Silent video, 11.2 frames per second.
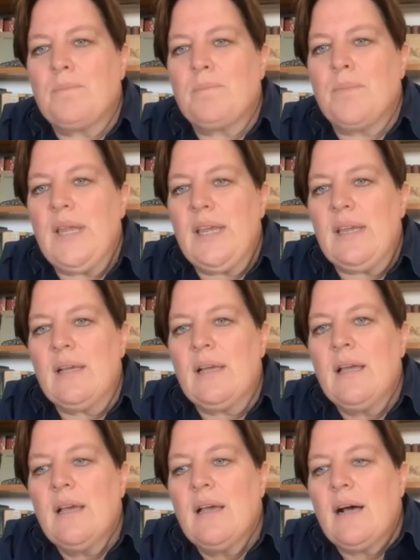being.
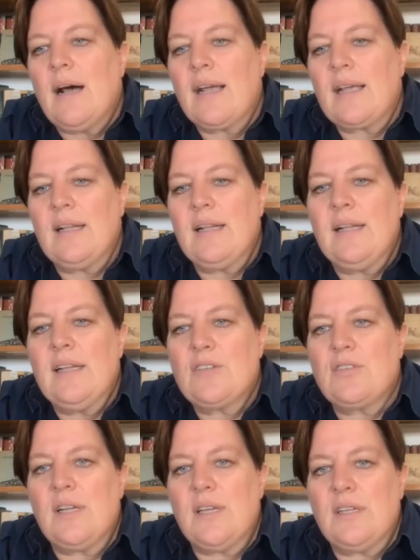I can
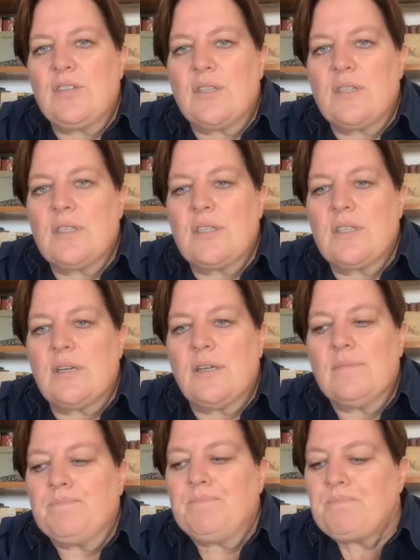literally just,
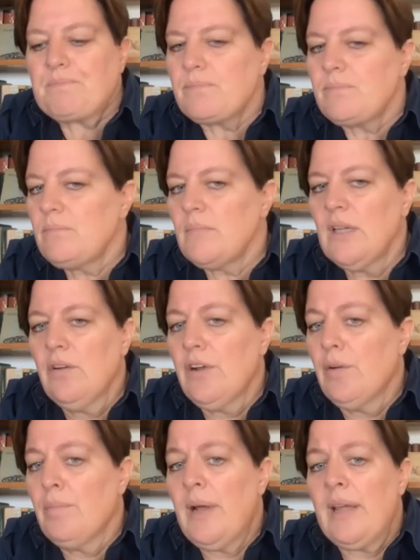
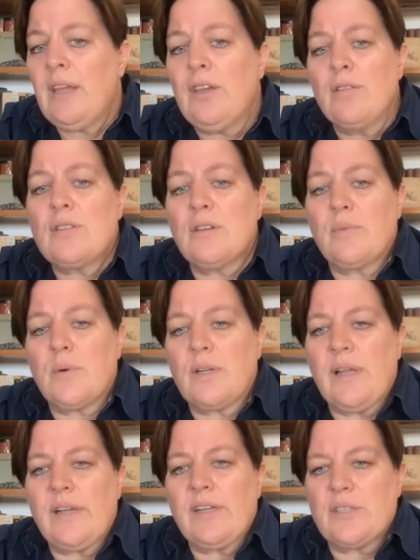make use of what
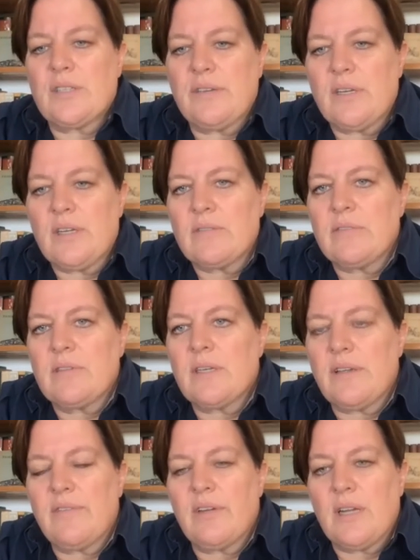nature's given
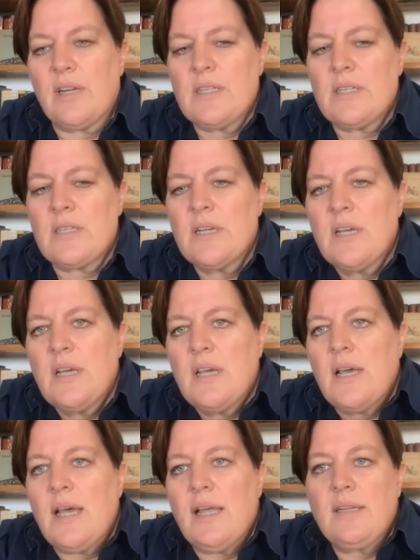us,
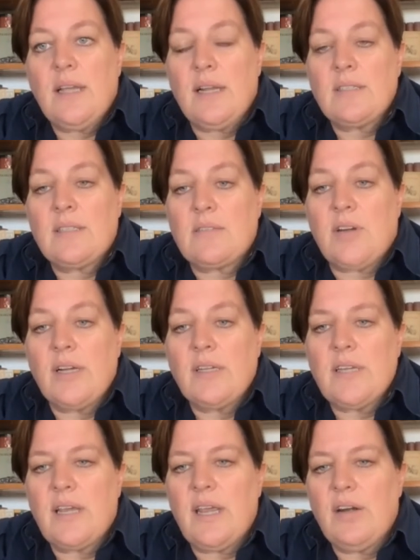and try and
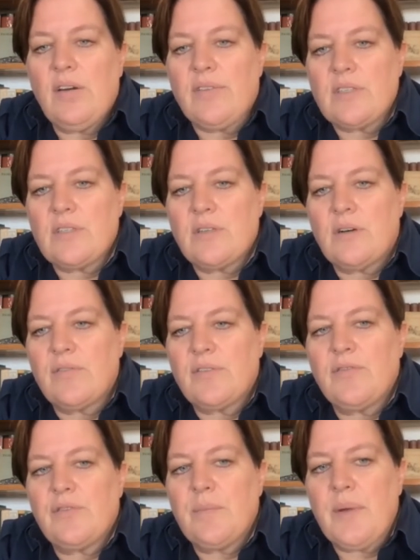take care of it. So after
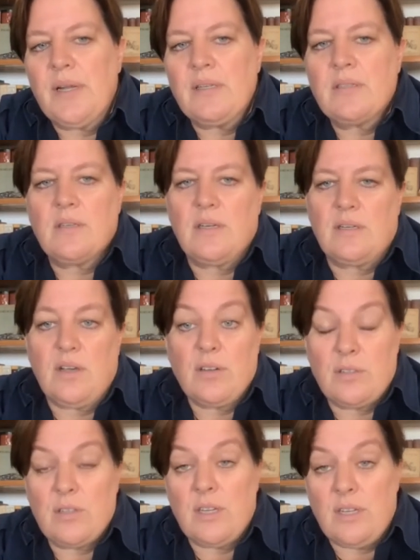ferment, it
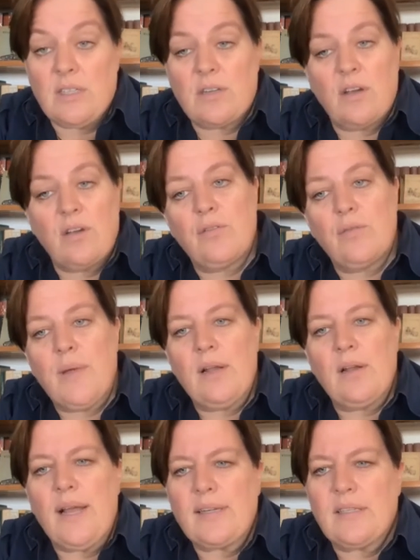does go through
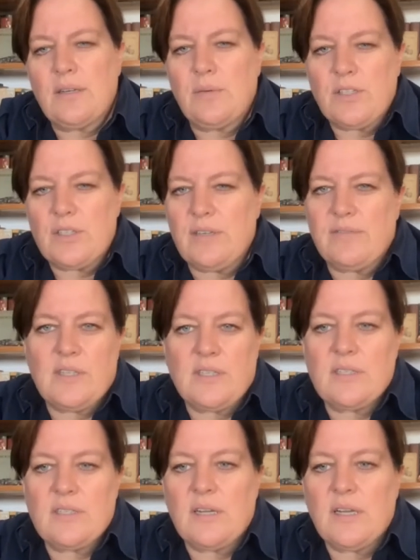malolactic, which gives
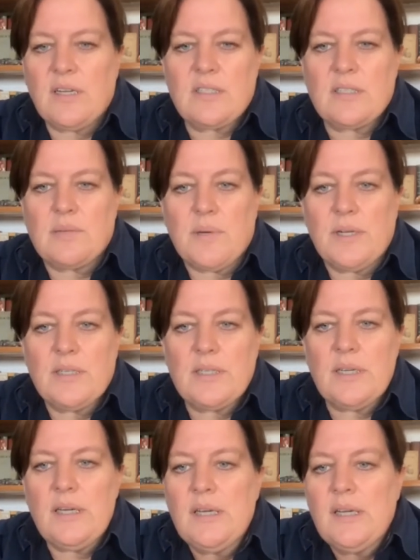us a nice
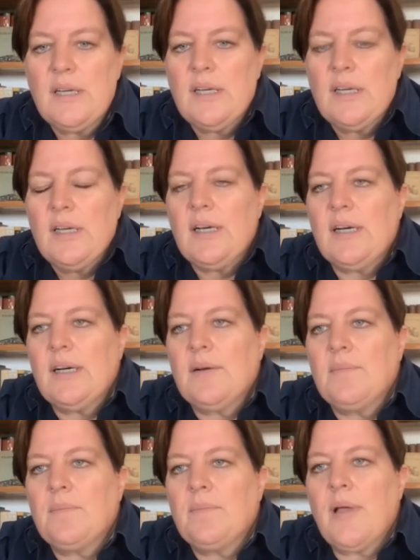stability,
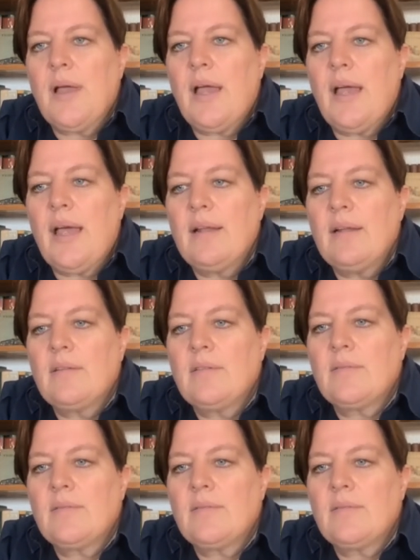and